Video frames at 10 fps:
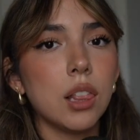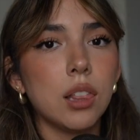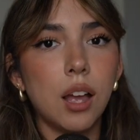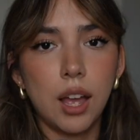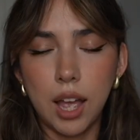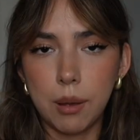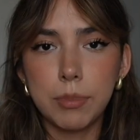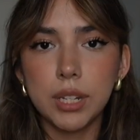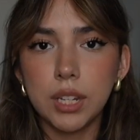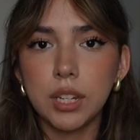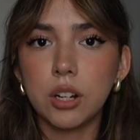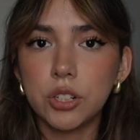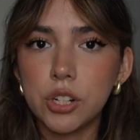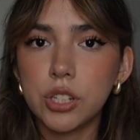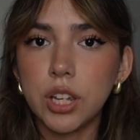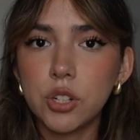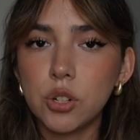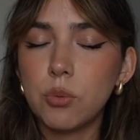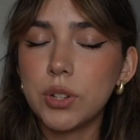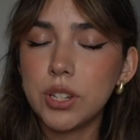lot happening on your
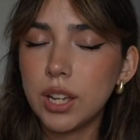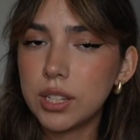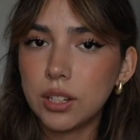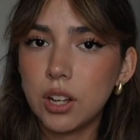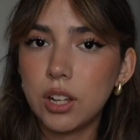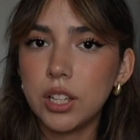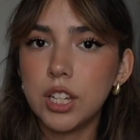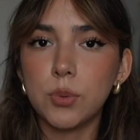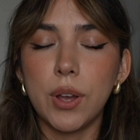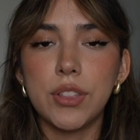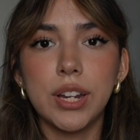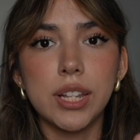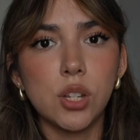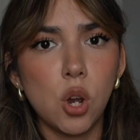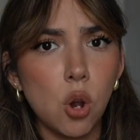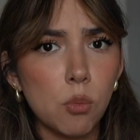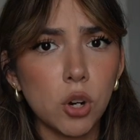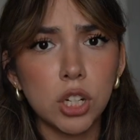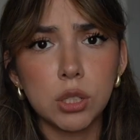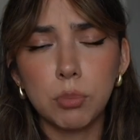schedule when you get to college, whether it's
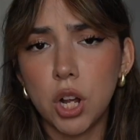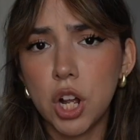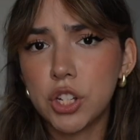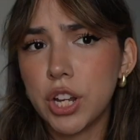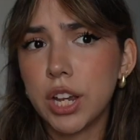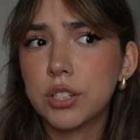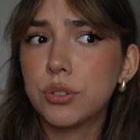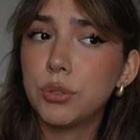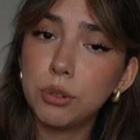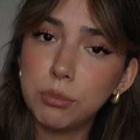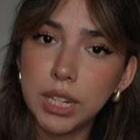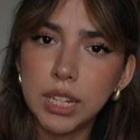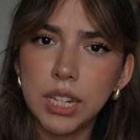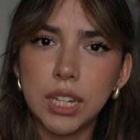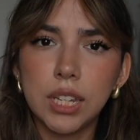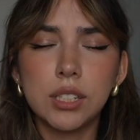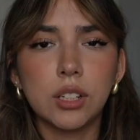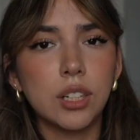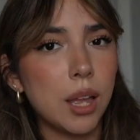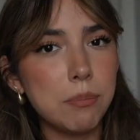homeworks, projects, group meetings,
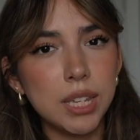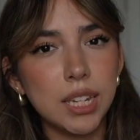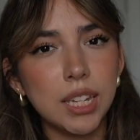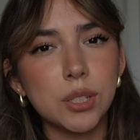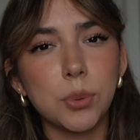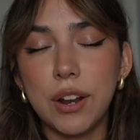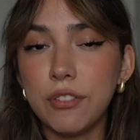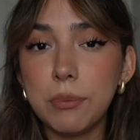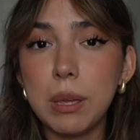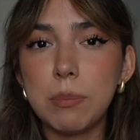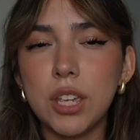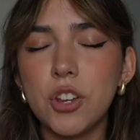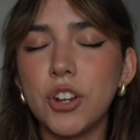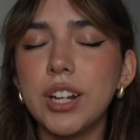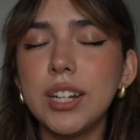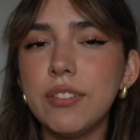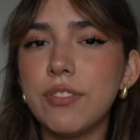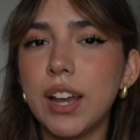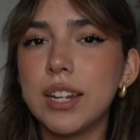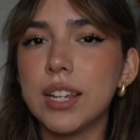club meetings, whatever it may be. You're going to need to
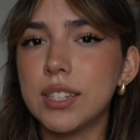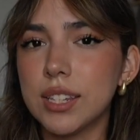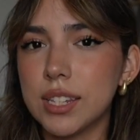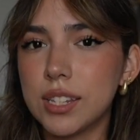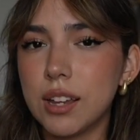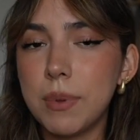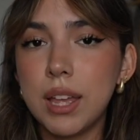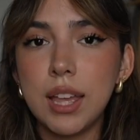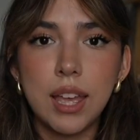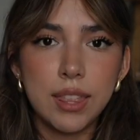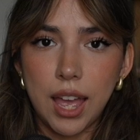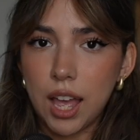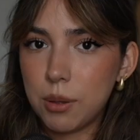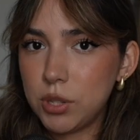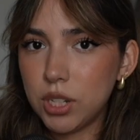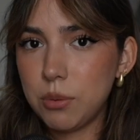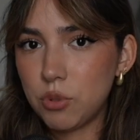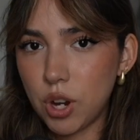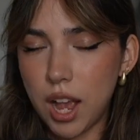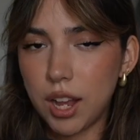find a system that helps you keep
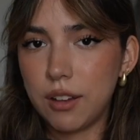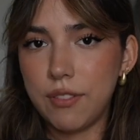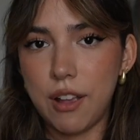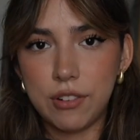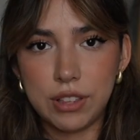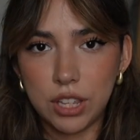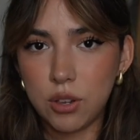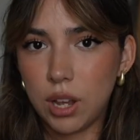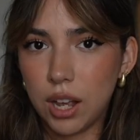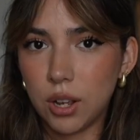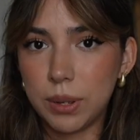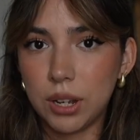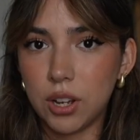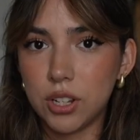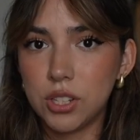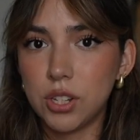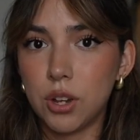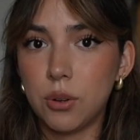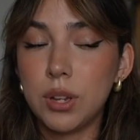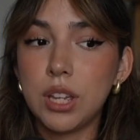track of everything you got going on
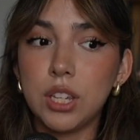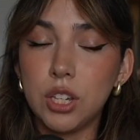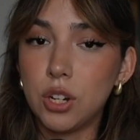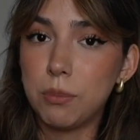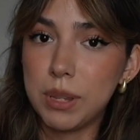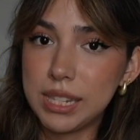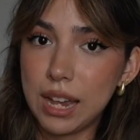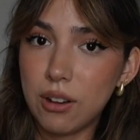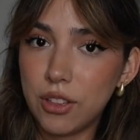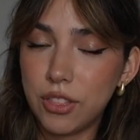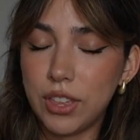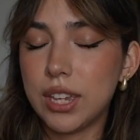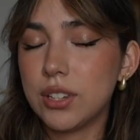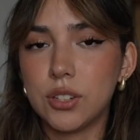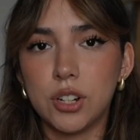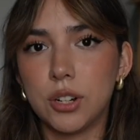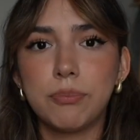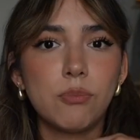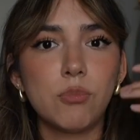so you don't miss out on things or,